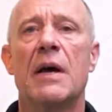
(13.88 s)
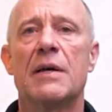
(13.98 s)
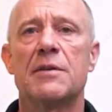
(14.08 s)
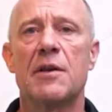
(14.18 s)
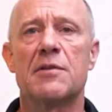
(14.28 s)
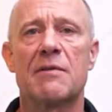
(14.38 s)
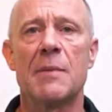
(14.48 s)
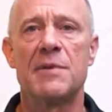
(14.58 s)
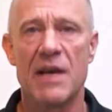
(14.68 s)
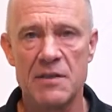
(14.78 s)
to describe
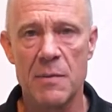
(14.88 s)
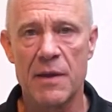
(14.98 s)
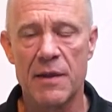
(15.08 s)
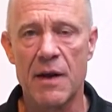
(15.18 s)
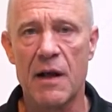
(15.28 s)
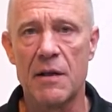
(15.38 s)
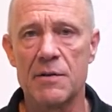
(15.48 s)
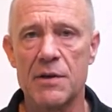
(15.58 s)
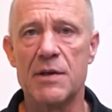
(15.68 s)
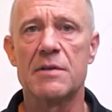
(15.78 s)
test
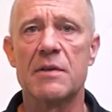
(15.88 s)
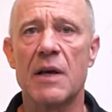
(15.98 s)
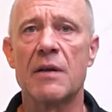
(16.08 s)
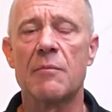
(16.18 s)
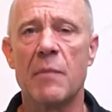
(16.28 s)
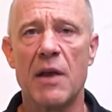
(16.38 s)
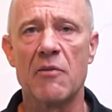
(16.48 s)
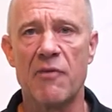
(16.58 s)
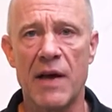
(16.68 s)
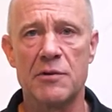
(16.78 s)
methodologies that
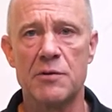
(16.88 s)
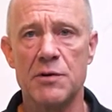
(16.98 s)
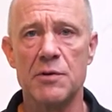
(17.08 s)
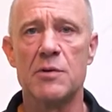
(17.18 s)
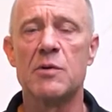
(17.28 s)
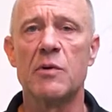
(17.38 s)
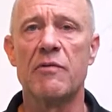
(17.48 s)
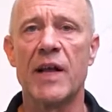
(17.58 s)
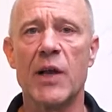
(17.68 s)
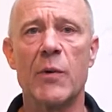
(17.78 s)
manufacturers use to
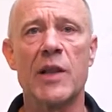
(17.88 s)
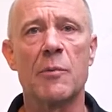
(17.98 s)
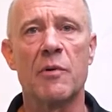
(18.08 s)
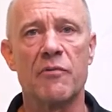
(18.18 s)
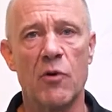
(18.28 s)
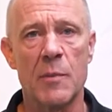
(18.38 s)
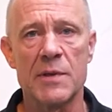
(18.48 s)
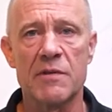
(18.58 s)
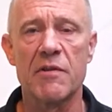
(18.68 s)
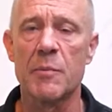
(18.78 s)
evaluate the
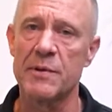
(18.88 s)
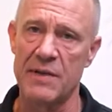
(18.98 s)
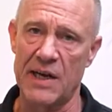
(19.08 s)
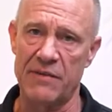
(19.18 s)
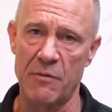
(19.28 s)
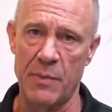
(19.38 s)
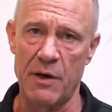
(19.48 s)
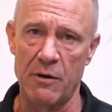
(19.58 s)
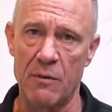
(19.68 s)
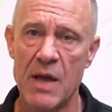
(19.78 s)
performance of their protective
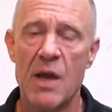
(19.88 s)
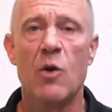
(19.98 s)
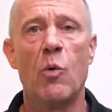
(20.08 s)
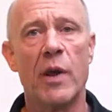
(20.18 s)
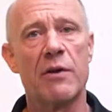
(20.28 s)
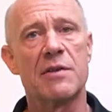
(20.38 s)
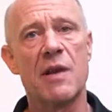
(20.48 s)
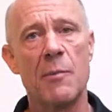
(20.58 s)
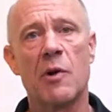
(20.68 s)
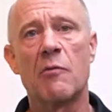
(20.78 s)
apparel, whether it's
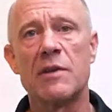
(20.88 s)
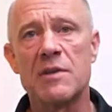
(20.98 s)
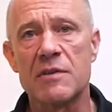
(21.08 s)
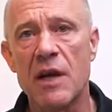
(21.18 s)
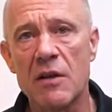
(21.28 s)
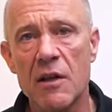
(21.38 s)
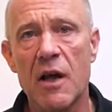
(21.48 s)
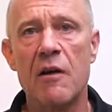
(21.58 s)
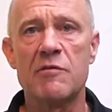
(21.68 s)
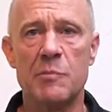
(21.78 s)
chemical-resistant
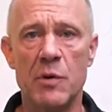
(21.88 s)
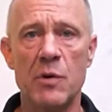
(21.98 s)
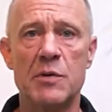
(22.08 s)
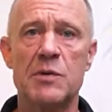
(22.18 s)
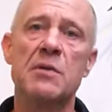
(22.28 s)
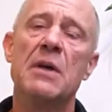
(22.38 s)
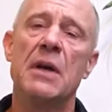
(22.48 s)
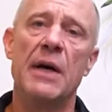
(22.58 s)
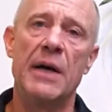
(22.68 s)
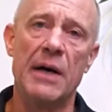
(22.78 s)
gloves, boots,
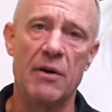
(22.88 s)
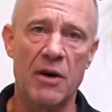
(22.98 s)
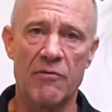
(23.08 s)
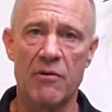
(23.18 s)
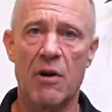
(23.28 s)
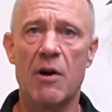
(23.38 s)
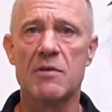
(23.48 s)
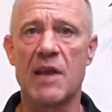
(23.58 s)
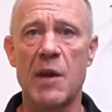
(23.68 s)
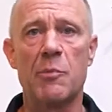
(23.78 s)
coveralls,
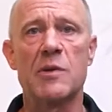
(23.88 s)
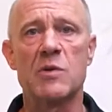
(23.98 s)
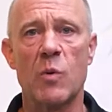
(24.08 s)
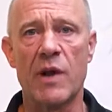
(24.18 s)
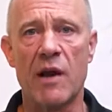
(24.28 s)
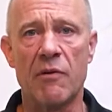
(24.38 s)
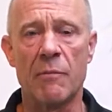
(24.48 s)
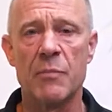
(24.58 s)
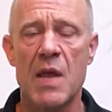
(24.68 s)
aprons, or whatever.